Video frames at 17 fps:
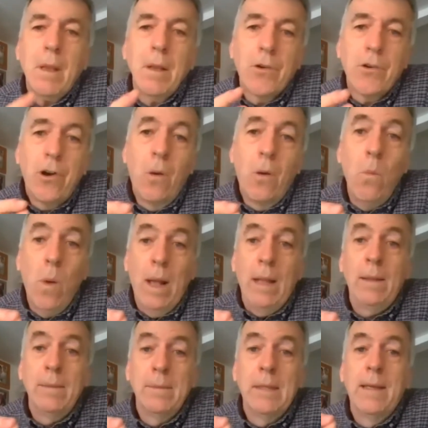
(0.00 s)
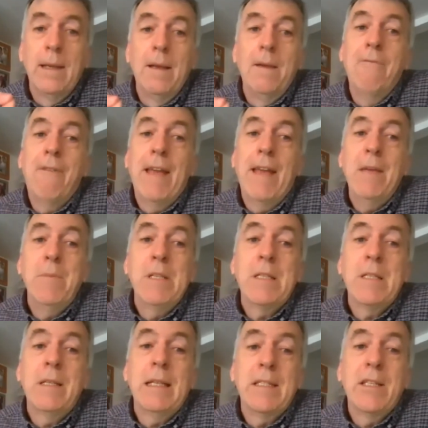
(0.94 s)
Cromwell
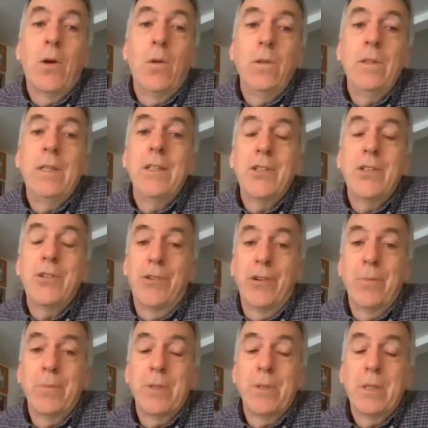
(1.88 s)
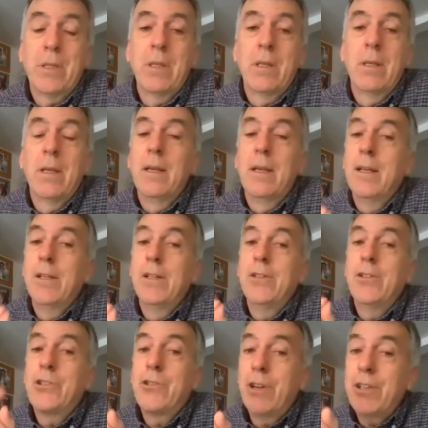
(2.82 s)
famously told his troops
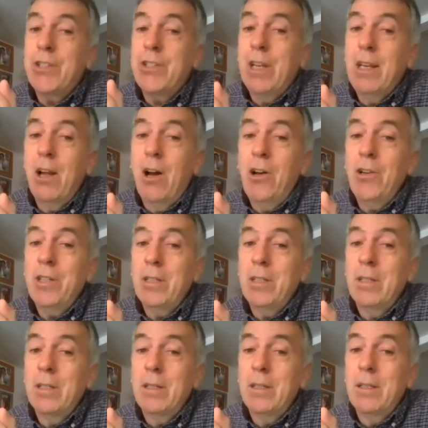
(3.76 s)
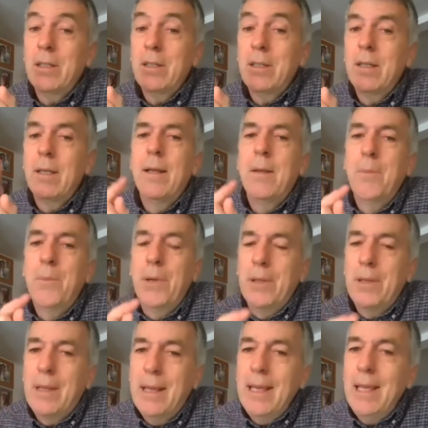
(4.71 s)
trust in God,
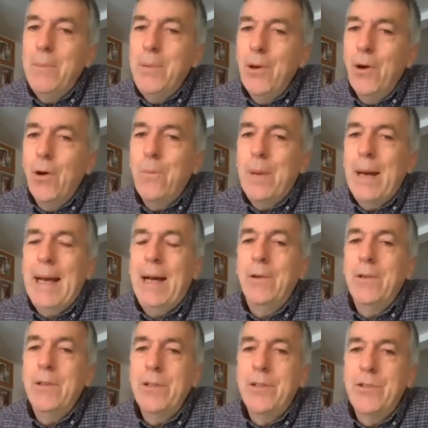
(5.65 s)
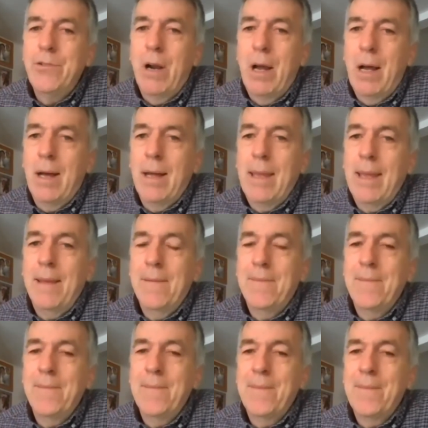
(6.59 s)
but keep your powder dry.
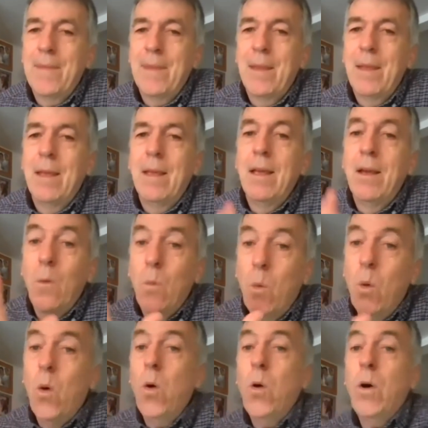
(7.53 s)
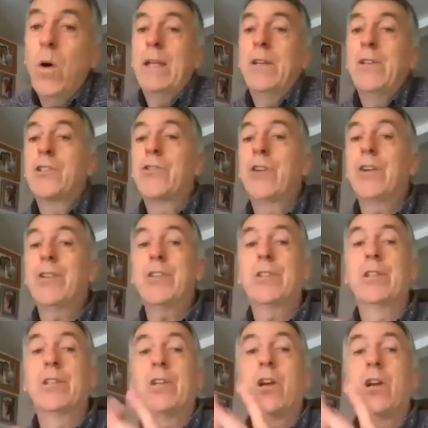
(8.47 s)
Walk in
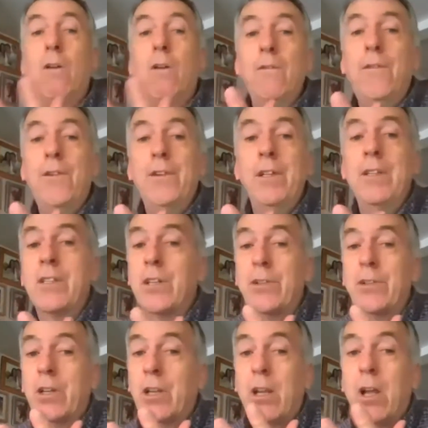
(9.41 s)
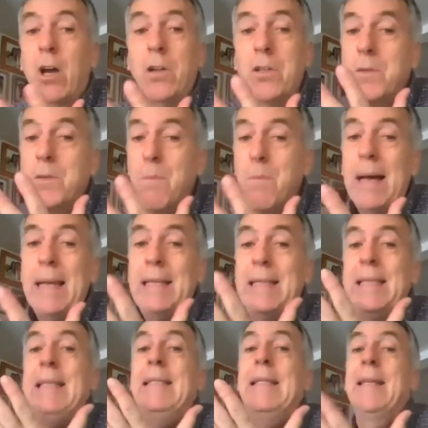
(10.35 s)
trust and confidence under God's
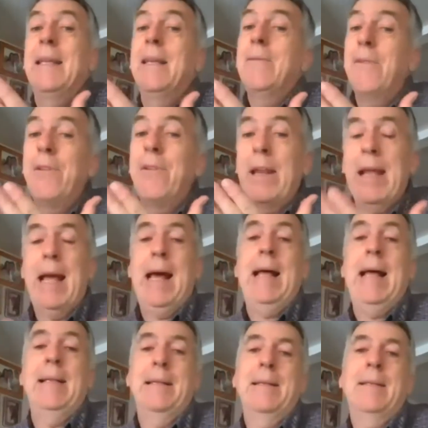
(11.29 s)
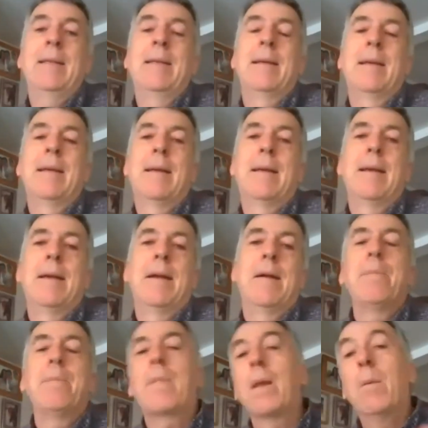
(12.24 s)
mighty delivering hand,
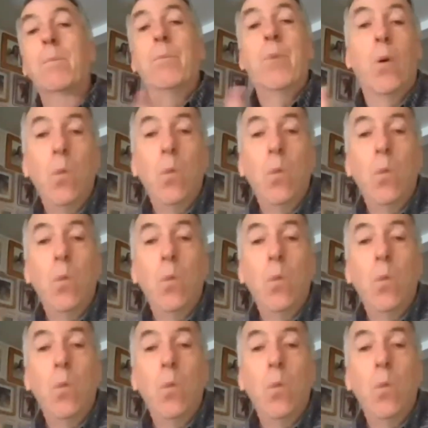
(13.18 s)
but